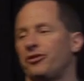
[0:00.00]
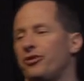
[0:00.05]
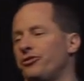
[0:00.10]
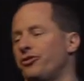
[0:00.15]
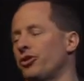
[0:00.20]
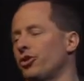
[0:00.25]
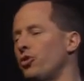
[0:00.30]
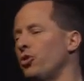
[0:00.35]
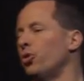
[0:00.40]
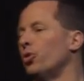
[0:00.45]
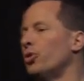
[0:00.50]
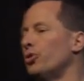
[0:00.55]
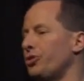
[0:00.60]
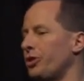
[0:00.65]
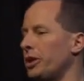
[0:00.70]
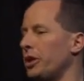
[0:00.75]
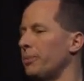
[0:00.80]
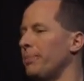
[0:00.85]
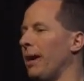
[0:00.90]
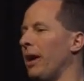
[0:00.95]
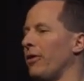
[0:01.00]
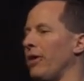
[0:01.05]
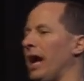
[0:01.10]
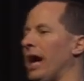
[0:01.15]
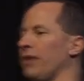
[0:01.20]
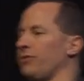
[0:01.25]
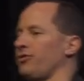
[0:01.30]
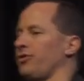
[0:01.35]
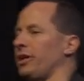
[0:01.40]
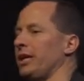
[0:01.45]
is the cool thing about
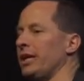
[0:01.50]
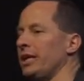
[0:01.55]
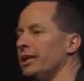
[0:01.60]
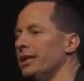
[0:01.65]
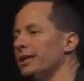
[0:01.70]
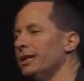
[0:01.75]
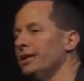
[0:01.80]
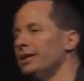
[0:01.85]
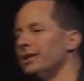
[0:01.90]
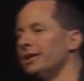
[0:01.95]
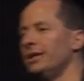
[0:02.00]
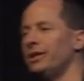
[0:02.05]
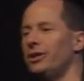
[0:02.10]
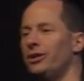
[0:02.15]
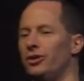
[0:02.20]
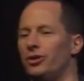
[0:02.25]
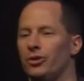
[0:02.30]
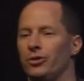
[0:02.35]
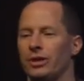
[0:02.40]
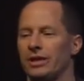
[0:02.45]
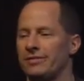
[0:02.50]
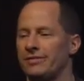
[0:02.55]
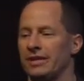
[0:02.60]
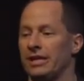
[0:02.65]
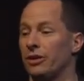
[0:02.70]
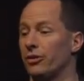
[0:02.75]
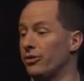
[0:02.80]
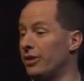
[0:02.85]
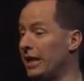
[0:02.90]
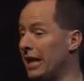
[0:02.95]
asking. You get to
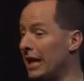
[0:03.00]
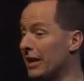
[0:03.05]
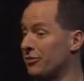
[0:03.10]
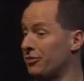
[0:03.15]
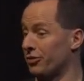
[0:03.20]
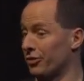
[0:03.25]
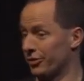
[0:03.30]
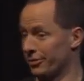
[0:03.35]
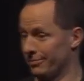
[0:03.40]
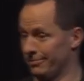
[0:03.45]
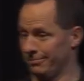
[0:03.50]
hear the answer.